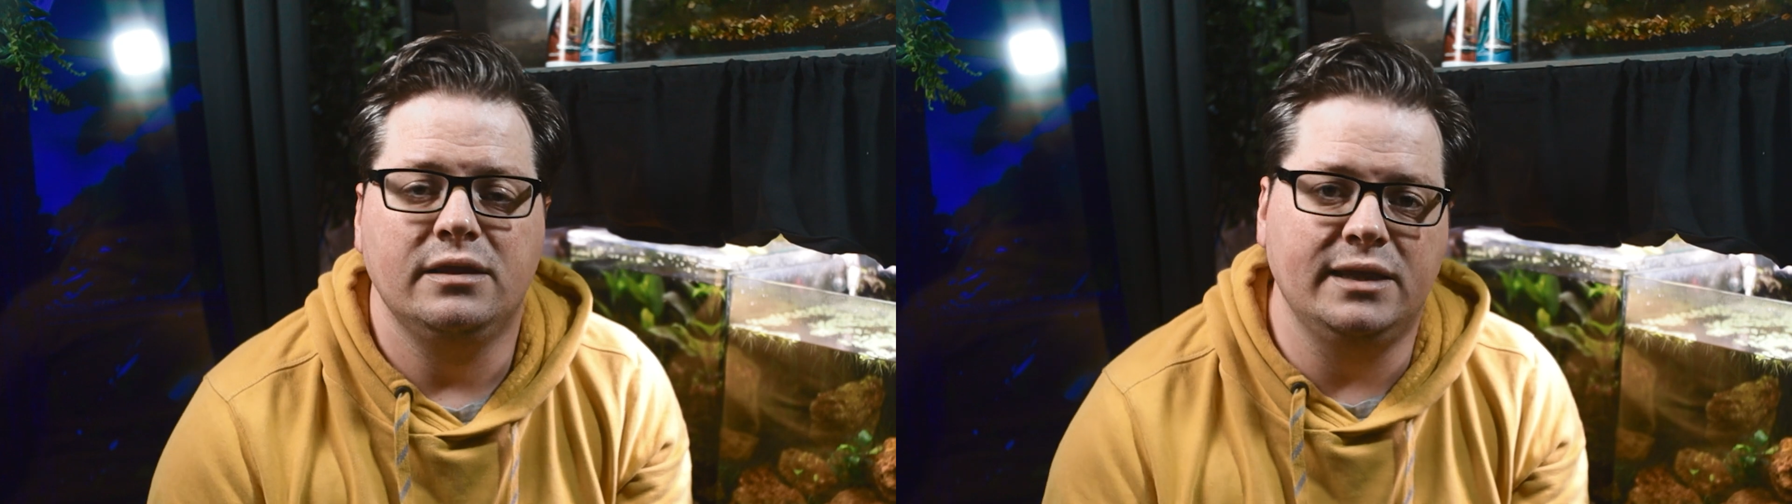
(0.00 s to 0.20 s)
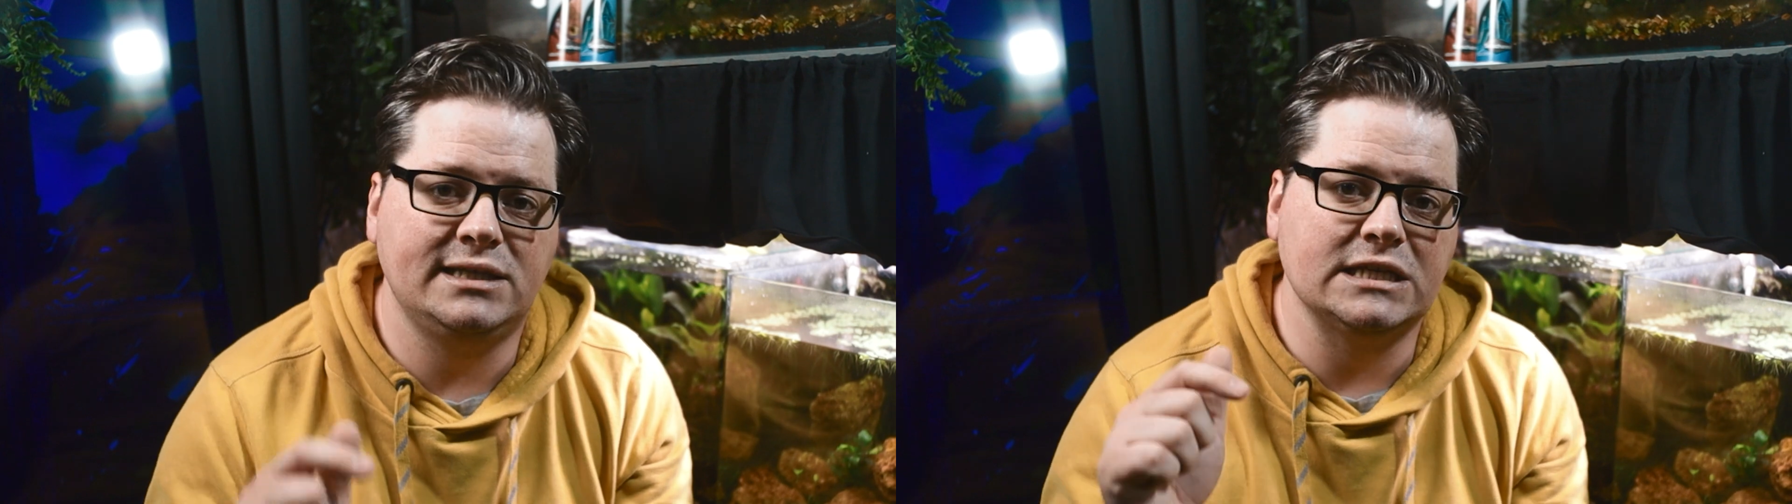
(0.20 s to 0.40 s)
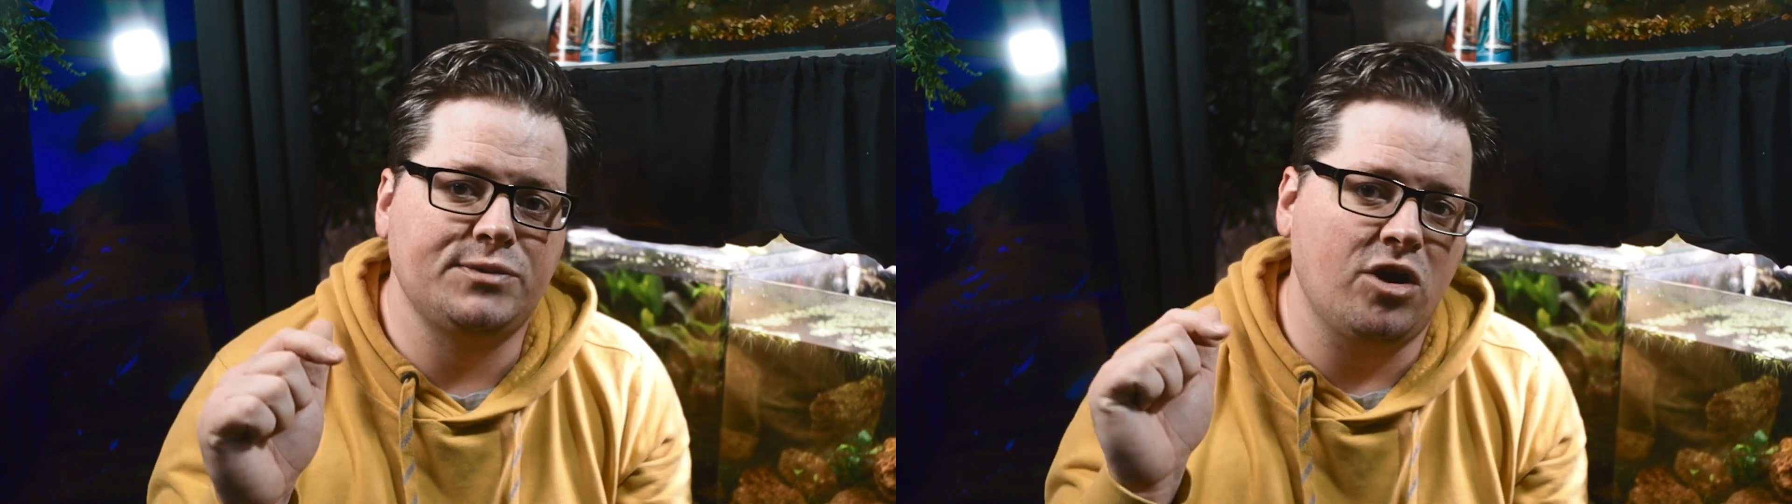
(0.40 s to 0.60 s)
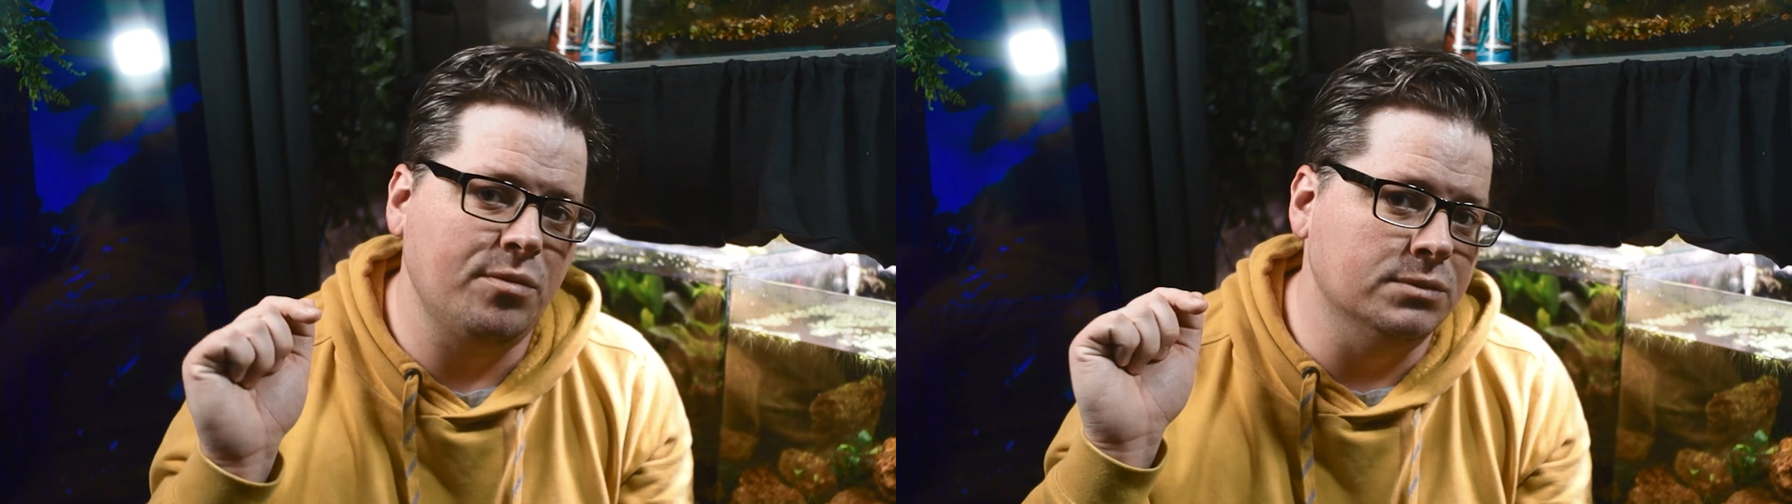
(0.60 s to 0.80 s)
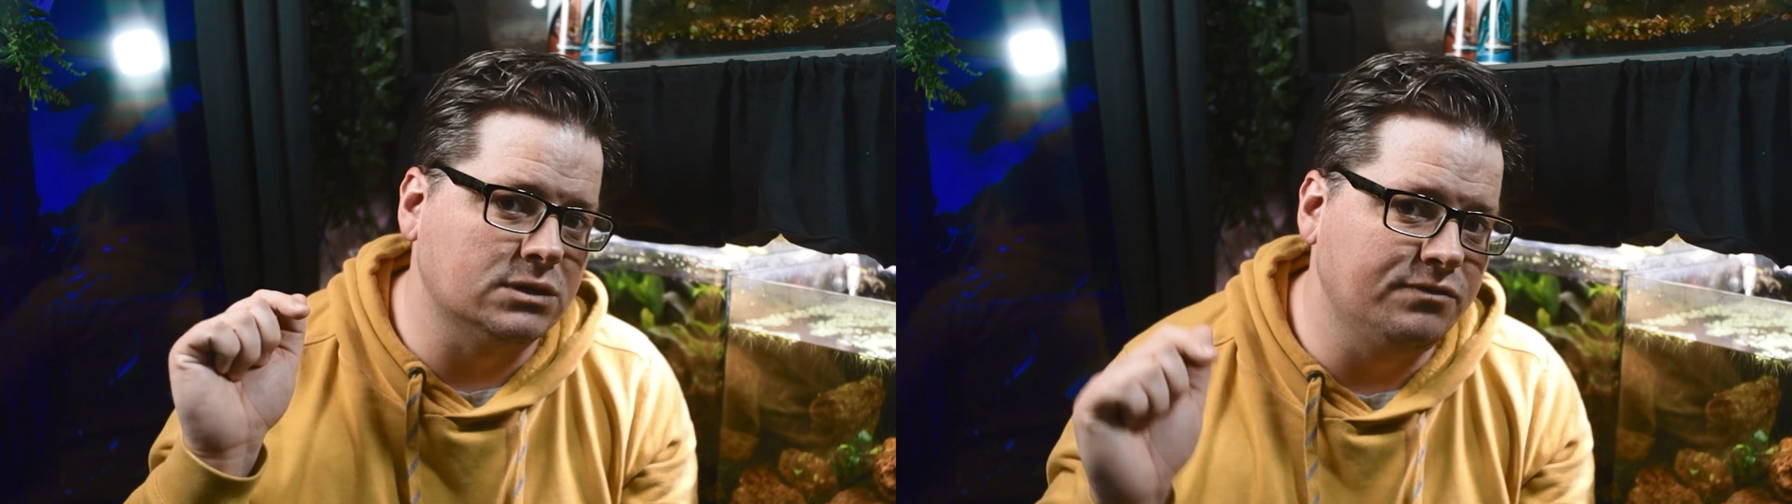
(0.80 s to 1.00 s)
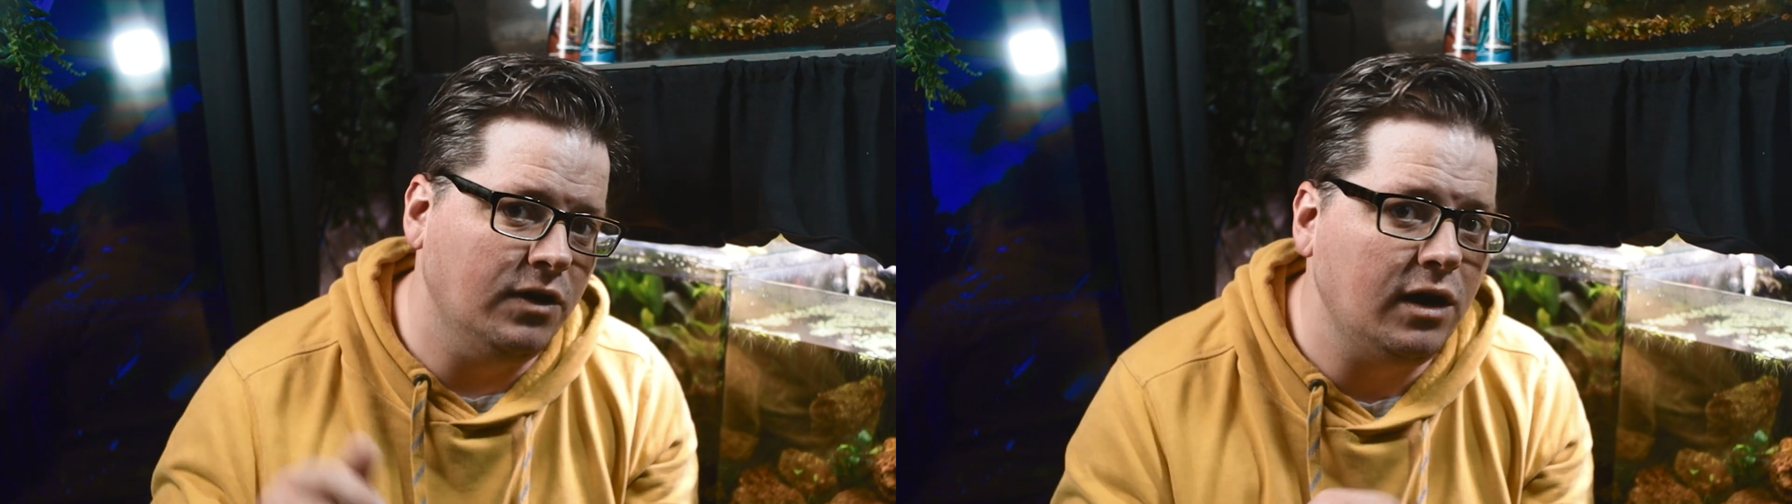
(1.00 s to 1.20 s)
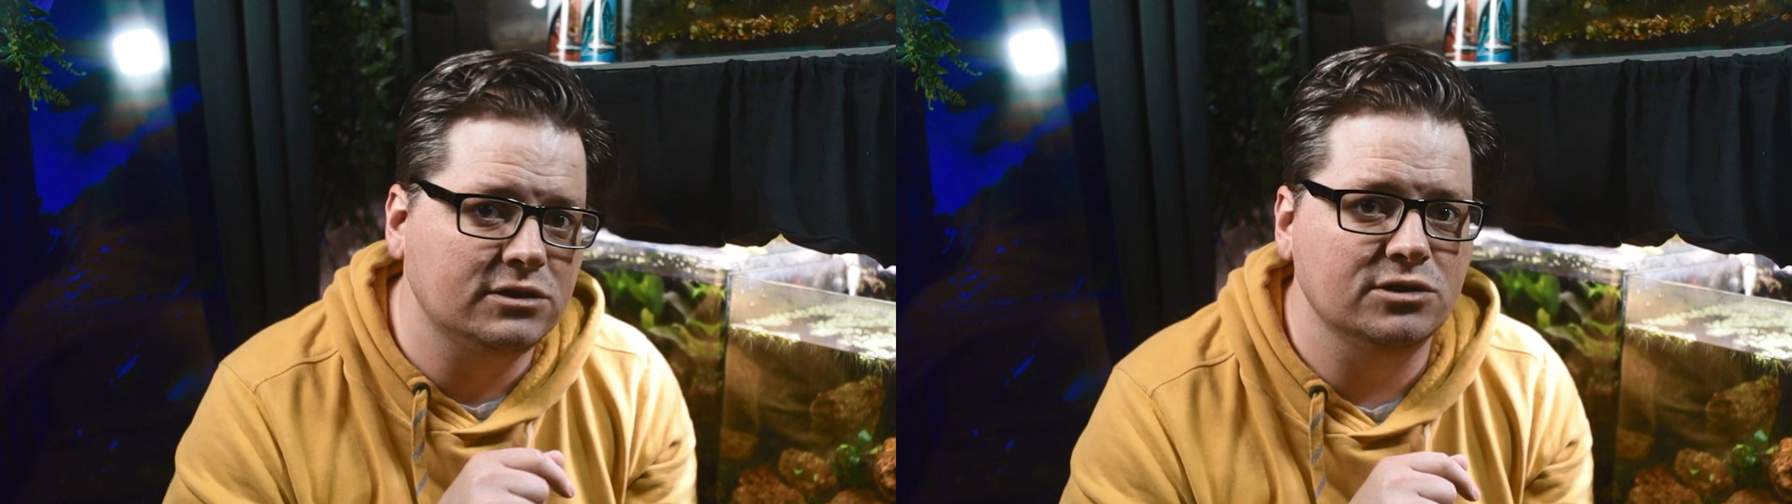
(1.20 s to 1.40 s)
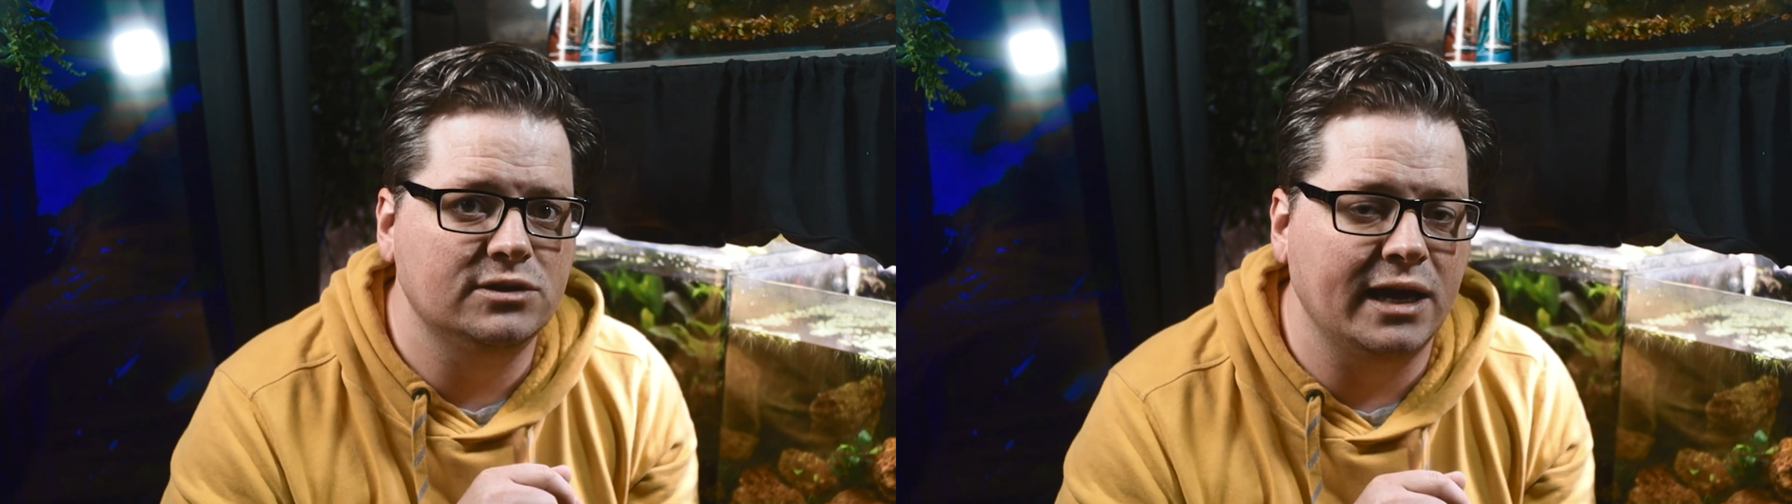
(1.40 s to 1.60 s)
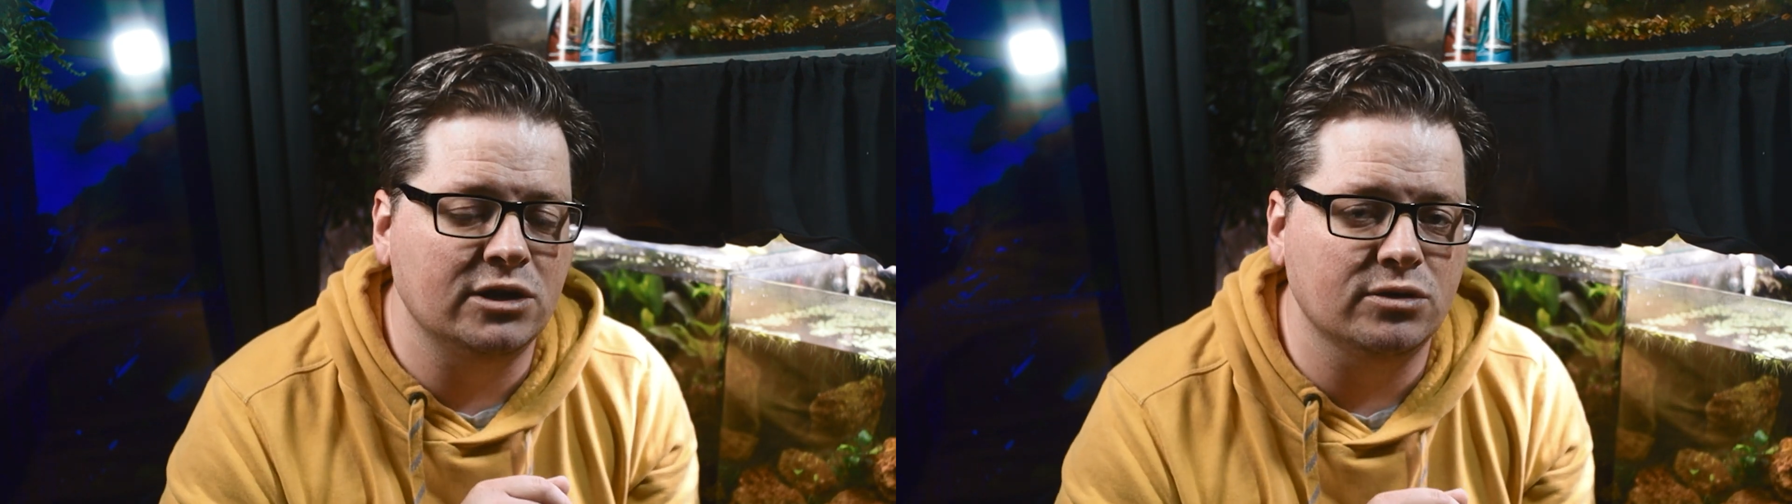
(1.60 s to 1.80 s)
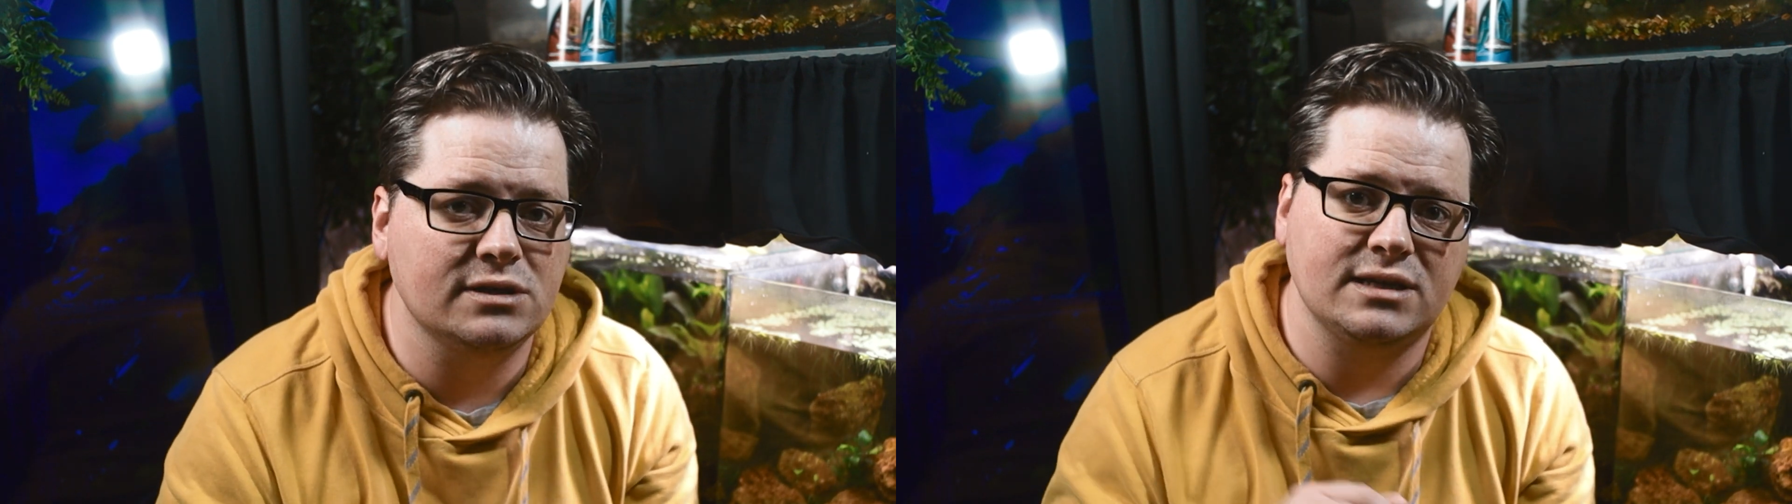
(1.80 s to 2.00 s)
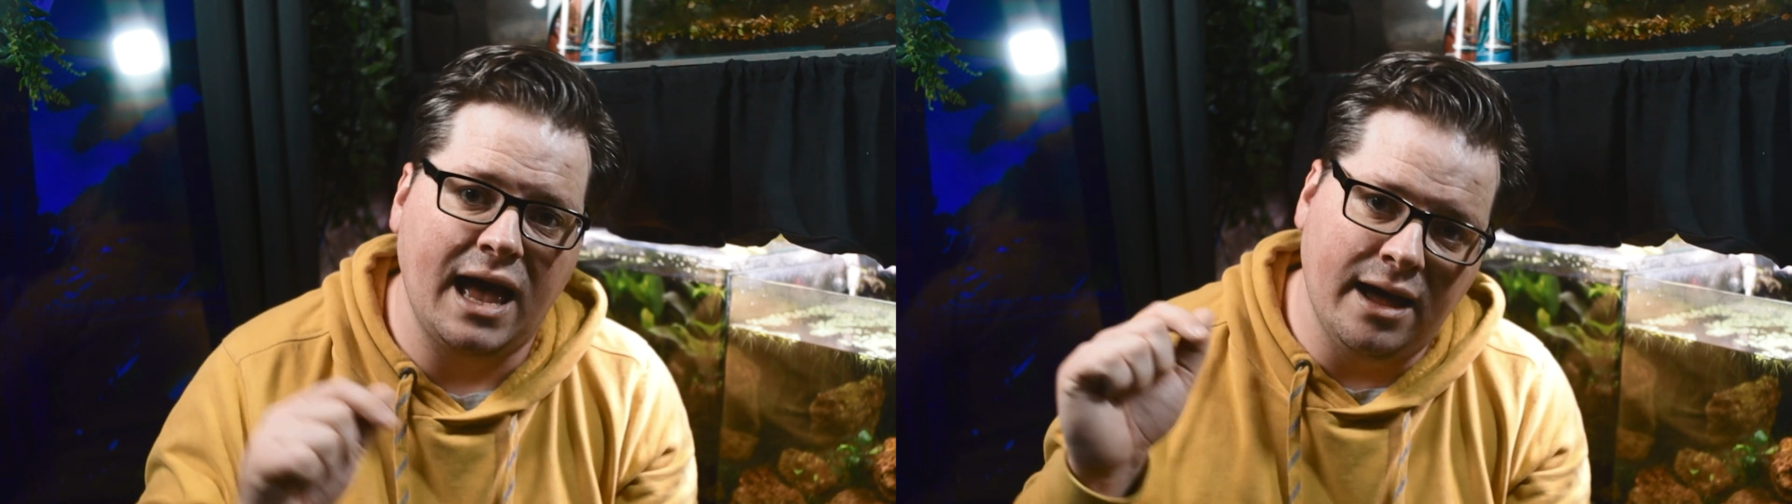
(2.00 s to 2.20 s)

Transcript: This experiment was far too dangerous